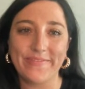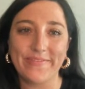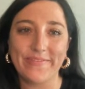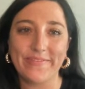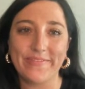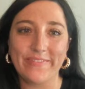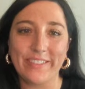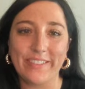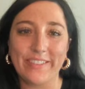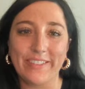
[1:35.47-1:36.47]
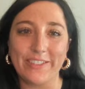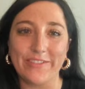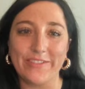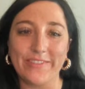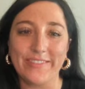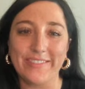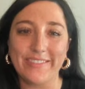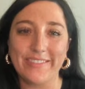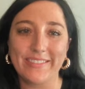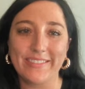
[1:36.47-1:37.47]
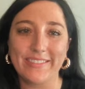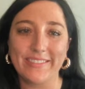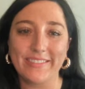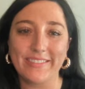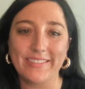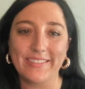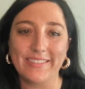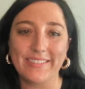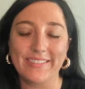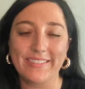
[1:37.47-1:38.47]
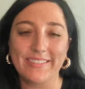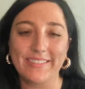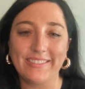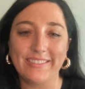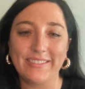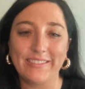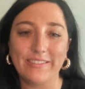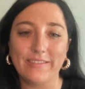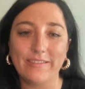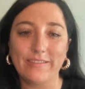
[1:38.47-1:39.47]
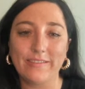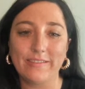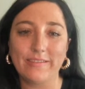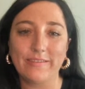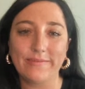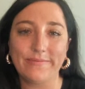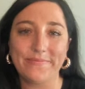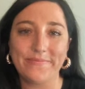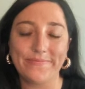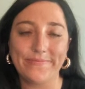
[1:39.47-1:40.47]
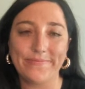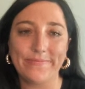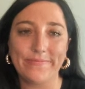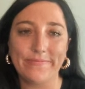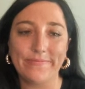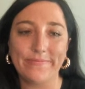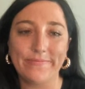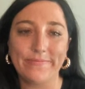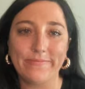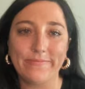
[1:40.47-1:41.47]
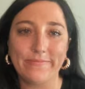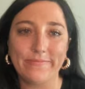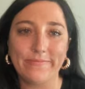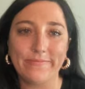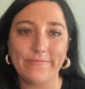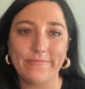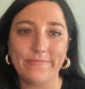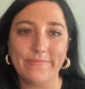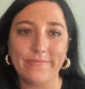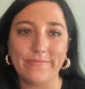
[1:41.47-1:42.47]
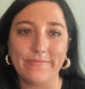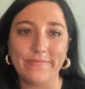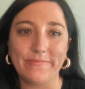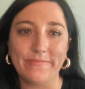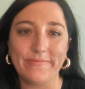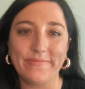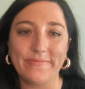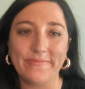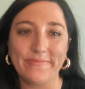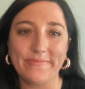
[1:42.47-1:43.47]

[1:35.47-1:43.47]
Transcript: No words are spoken by the person on screen.